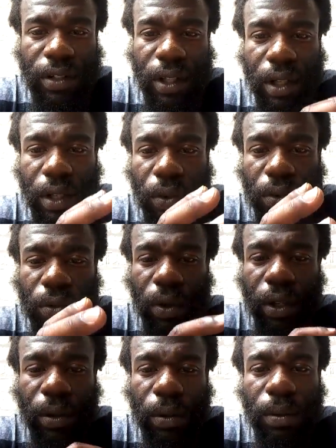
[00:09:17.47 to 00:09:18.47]
Ezekiel's
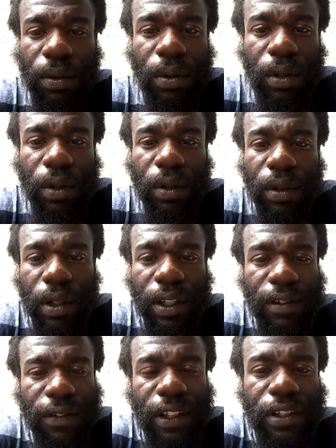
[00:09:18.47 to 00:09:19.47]
will,
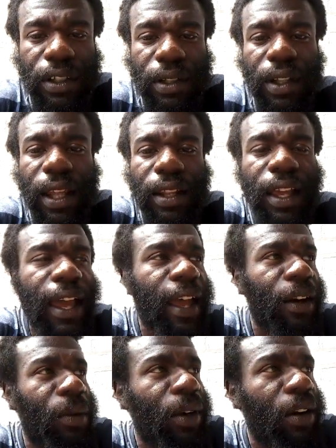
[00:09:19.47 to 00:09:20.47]
his vision that he
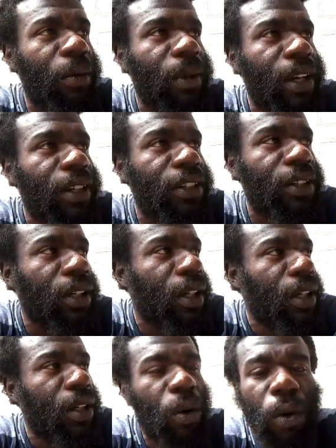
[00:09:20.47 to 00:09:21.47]
had or whatever, because
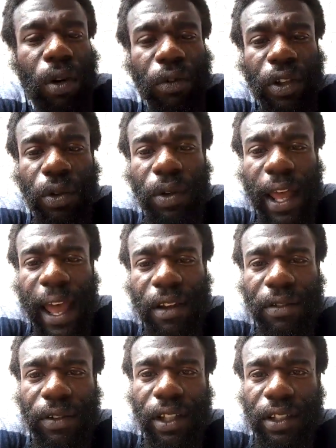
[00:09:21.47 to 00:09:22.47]
in order for you to
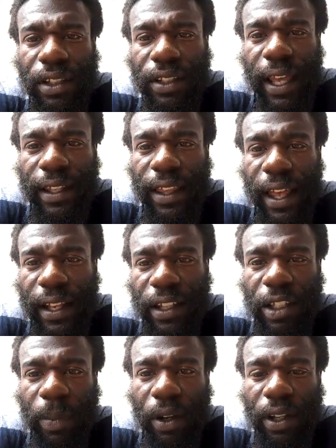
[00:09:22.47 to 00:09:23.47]
have visions like that and
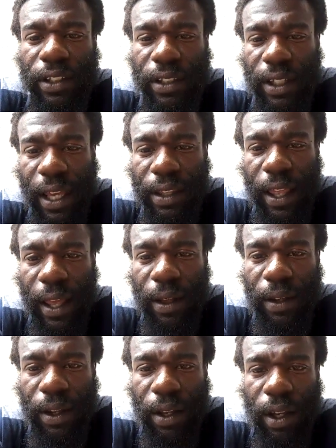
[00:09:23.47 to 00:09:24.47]
experiences like
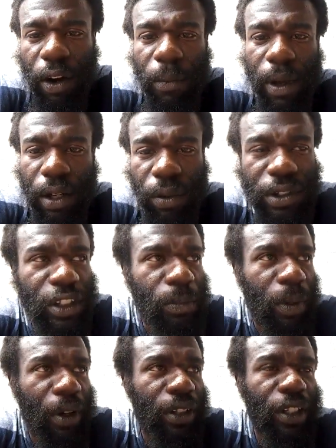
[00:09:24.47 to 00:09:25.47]
that, and everybody wants to
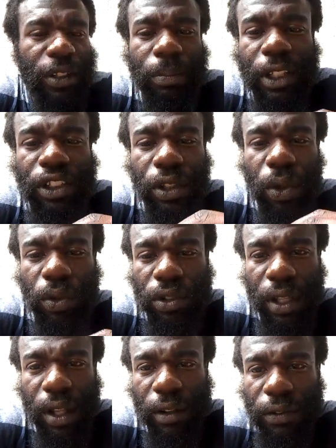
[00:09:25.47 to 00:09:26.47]
experience this mystical
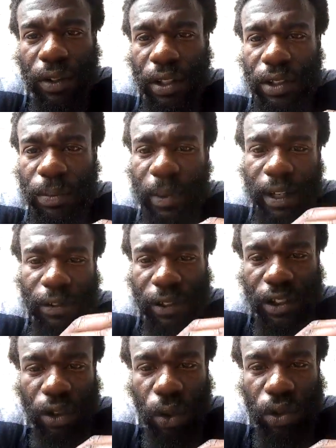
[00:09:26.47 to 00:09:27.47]
stuff and this
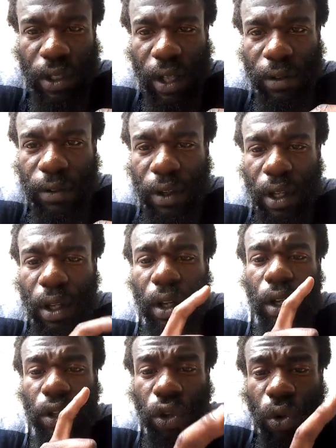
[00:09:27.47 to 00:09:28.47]
metaphysical stuff,
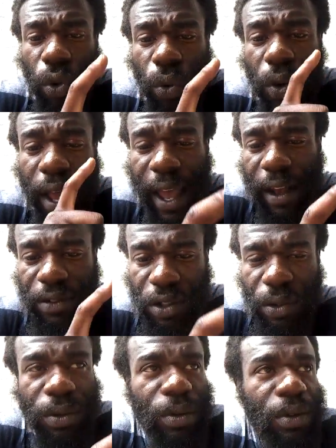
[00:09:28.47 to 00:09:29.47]
you have
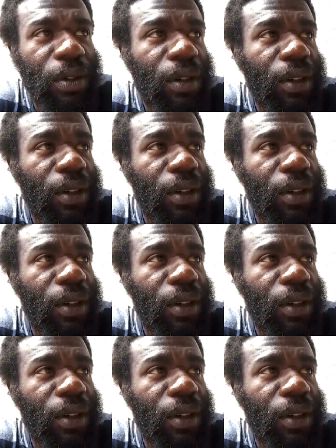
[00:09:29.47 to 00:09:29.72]
to